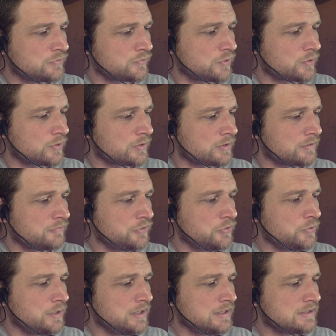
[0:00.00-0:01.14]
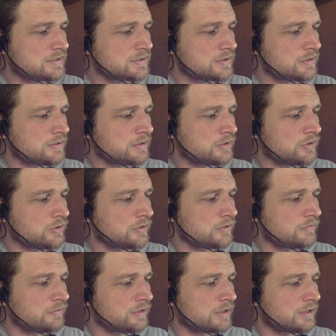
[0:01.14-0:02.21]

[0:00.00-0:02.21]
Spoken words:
for a few weeks, so it could have